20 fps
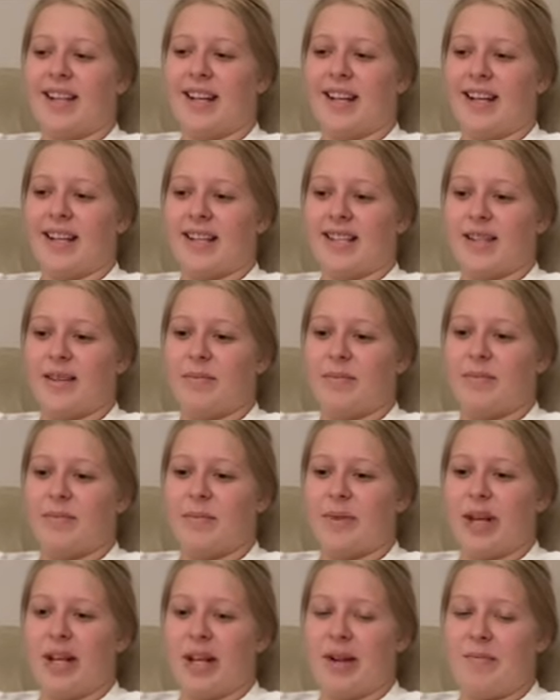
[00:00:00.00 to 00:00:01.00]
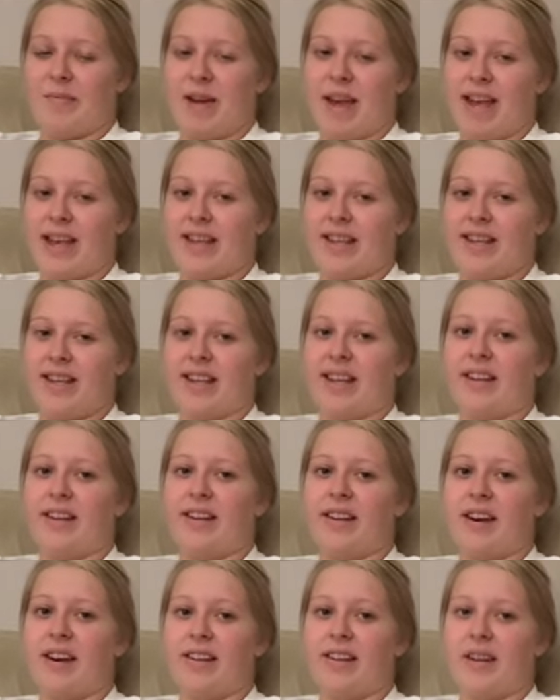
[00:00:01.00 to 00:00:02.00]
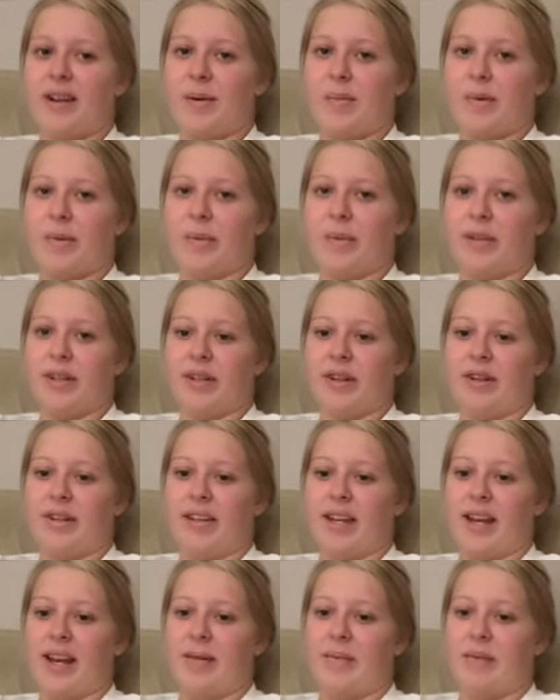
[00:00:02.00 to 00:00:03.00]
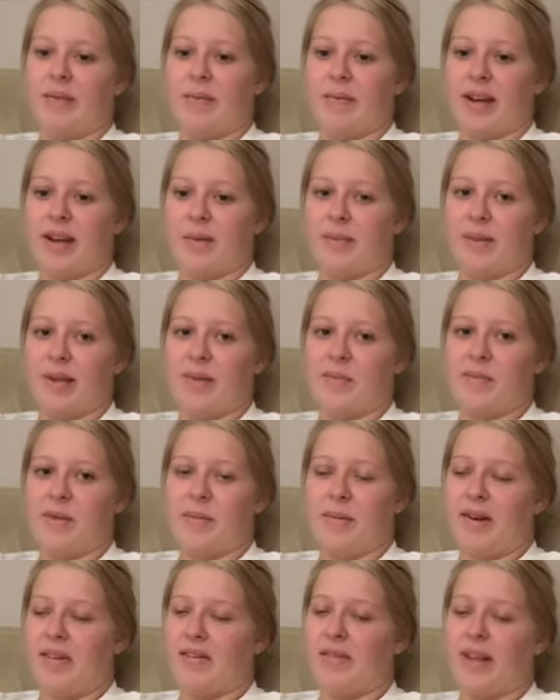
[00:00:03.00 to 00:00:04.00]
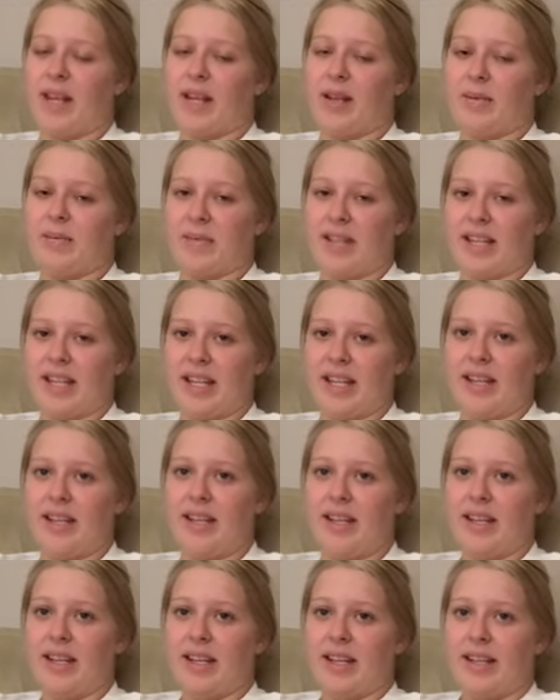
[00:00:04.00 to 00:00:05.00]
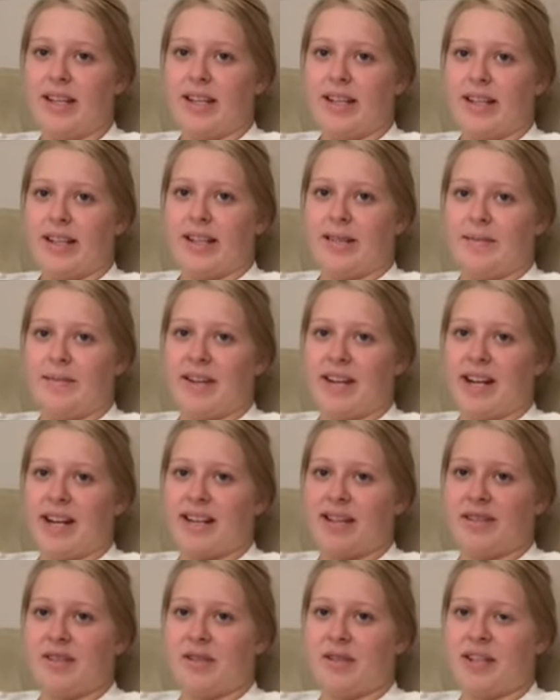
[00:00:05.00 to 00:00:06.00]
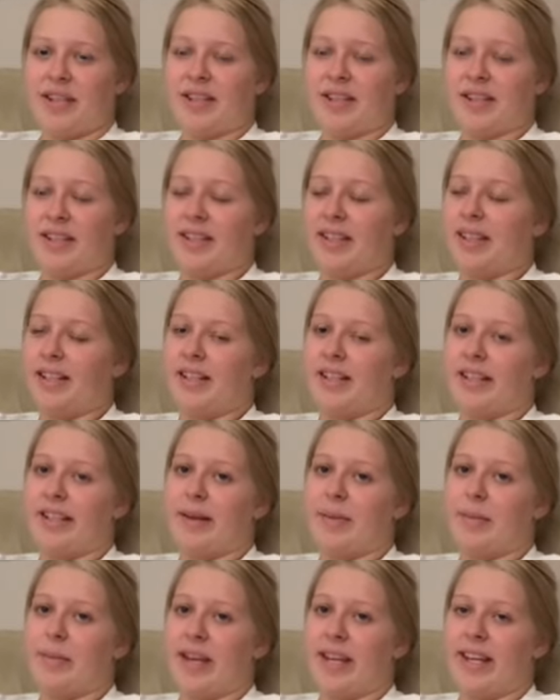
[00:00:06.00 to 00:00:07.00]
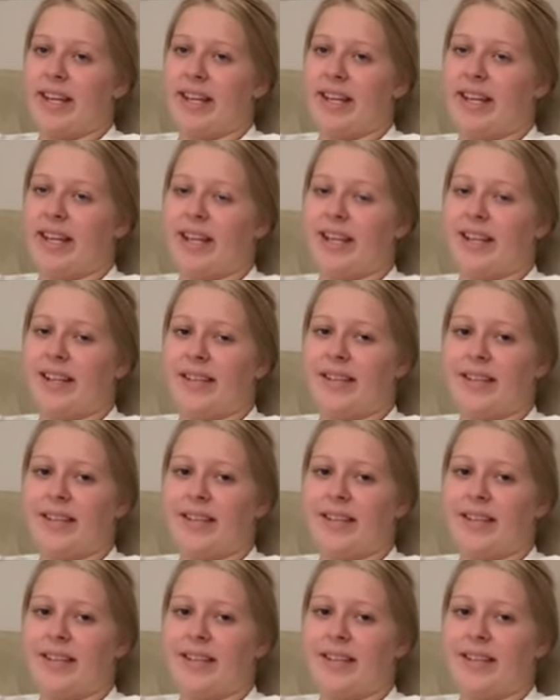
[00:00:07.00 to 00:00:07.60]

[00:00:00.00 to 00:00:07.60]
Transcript: I guess I'm good at baking. Not a lot of people know that about me, but my family. But I enjoy cooking and baking.